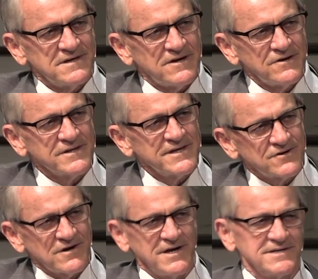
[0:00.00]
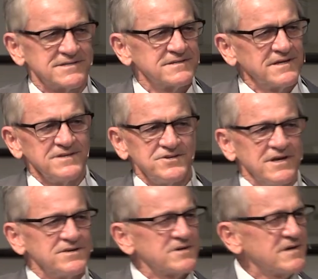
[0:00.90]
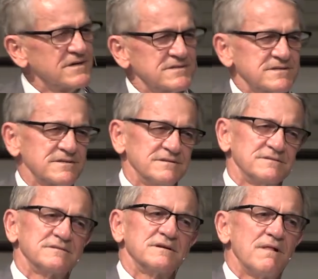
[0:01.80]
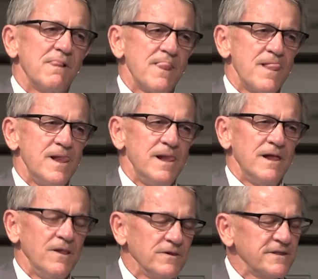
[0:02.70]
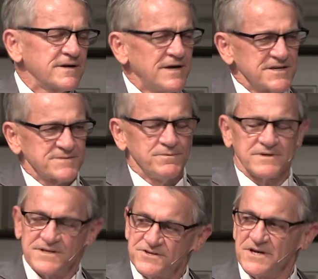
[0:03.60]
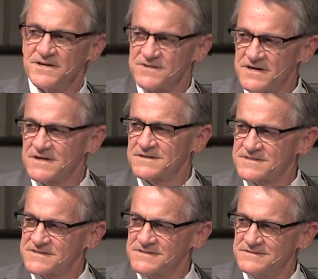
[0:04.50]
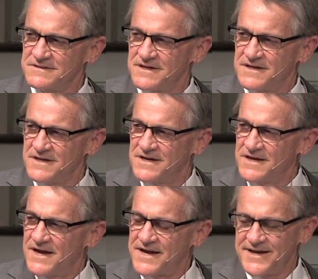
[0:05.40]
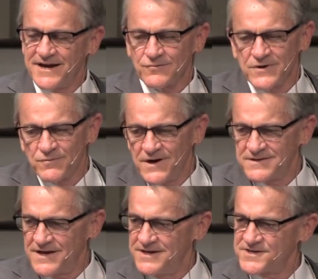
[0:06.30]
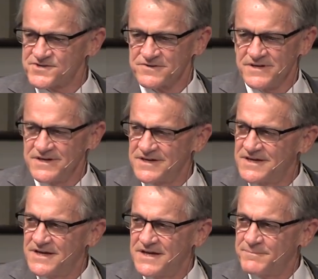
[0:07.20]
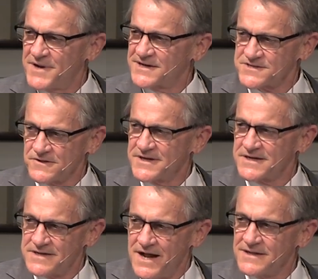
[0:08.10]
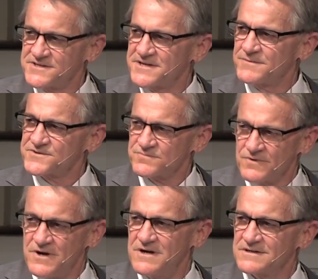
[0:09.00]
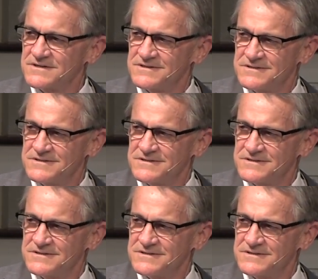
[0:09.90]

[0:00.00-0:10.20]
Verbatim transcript: Only Christ can change hearts. Only the gospel can change hearts. I can't rewrite that history, but I can certainly acknowledge that it was wrong.